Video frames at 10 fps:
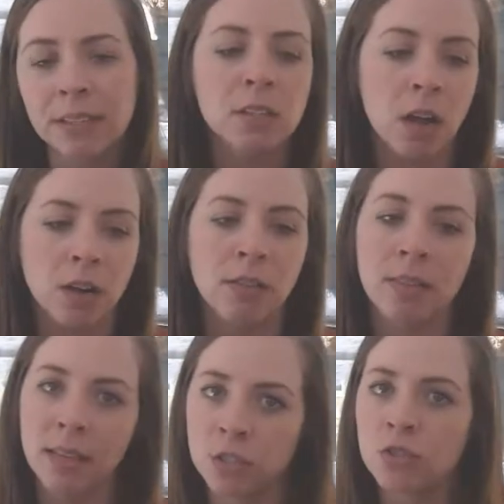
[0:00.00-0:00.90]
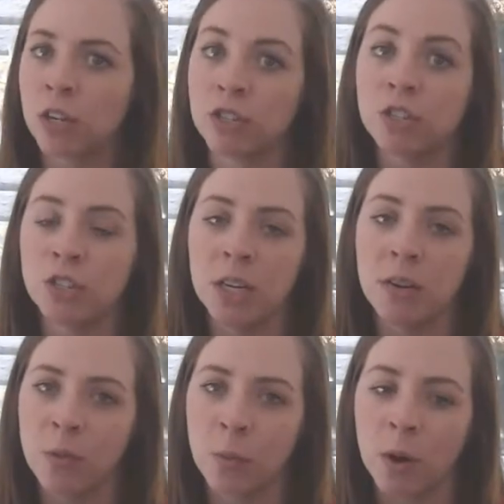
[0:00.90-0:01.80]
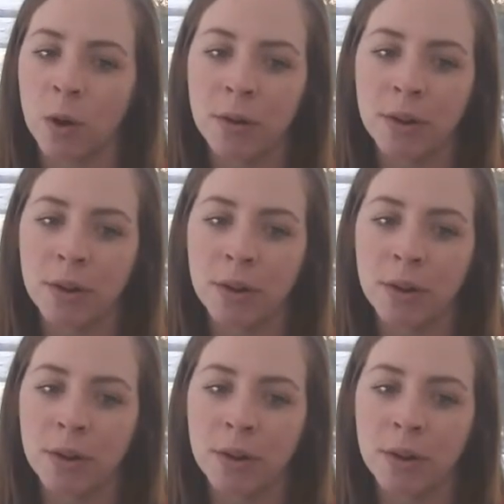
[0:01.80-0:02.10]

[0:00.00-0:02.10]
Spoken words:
on the instruction sheet of the workbook.